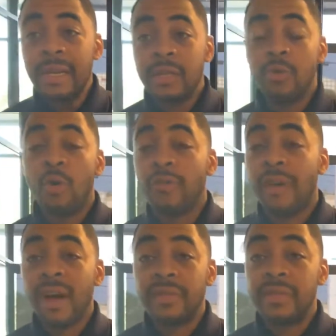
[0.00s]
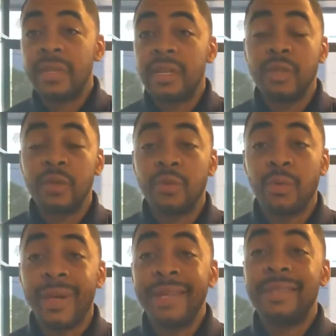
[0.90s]

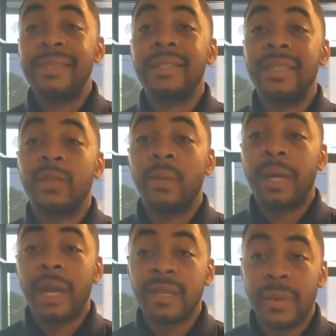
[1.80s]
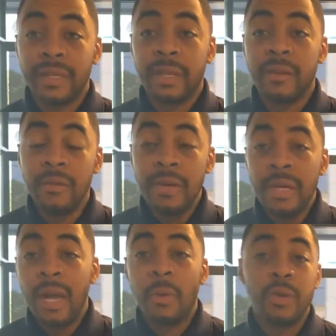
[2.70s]
205-623-6028 is my cell.
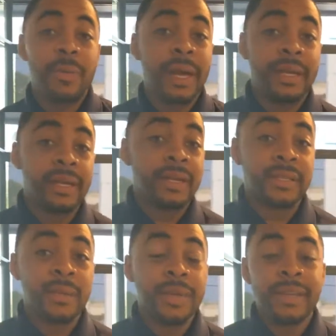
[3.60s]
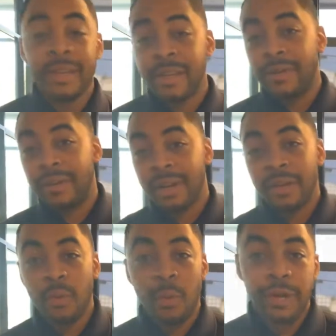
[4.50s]
And when you make it in to see me, you're going to love
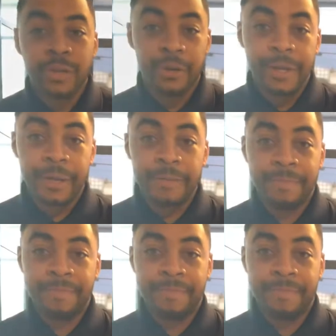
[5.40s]
the way you treat it.